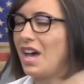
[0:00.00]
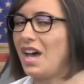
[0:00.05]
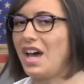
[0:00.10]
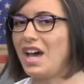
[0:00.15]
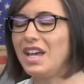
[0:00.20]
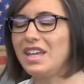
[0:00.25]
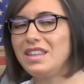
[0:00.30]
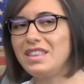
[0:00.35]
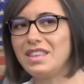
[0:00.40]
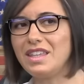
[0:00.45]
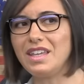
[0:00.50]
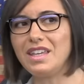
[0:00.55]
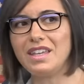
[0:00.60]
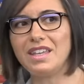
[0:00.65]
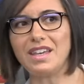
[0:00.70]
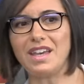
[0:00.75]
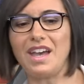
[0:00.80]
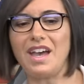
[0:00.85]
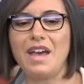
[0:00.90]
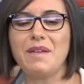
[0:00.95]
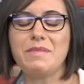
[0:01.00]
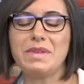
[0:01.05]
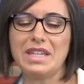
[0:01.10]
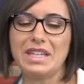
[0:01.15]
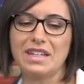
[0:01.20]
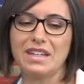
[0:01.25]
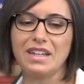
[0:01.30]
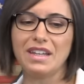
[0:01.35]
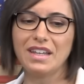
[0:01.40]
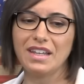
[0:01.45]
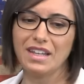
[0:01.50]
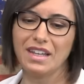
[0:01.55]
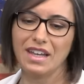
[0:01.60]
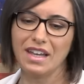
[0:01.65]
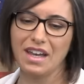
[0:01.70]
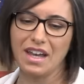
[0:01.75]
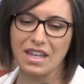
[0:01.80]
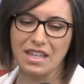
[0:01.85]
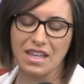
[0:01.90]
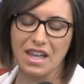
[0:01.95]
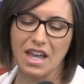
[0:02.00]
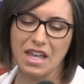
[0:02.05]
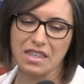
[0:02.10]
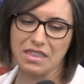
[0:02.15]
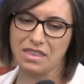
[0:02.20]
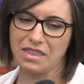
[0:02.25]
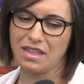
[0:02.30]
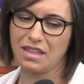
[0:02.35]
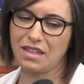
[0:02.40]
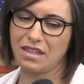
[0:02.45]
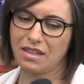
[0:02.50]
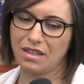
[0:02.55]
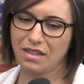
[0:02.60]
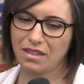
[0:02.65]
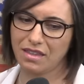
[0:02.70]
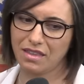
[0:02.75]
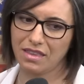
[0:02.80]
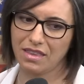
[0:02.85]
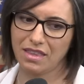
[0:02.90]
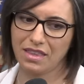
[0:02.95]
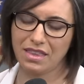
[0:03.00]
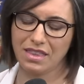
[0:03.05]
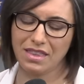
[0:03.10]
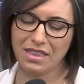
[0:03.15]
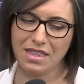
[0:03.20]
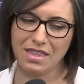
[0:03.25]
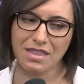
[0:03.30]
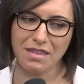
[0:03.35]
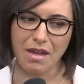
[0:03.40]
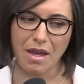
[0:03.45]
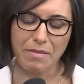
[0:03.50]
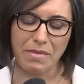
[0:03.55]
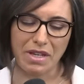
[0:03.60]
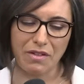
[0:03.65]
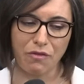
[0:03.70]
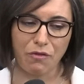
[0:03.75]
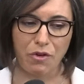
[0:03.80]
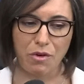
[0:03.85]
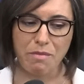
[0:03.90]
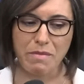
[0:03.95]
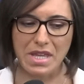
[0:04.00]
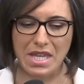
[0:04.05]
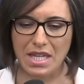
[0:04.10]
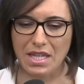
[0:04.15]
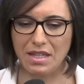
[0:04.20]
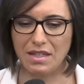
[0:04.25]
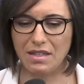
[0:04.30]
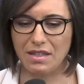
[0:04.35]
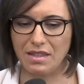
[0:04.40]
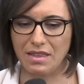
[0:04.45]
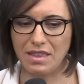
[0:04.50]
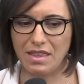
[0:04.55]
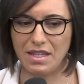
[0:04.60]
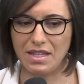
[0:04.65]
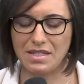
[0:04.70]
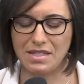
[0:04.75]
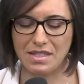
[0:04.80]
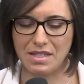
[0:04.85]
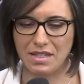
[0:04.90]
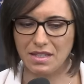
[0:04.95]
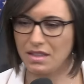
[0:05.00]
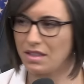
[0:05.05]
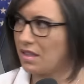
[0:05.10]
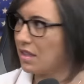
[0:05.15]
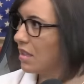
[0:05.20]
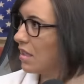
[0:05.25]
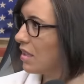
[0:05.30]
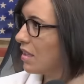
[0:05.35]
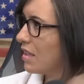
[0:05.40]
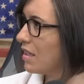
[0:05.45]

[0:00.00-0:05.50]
I think. I mean, I I think. I mean, for me, could this, he wear the eyeshadow?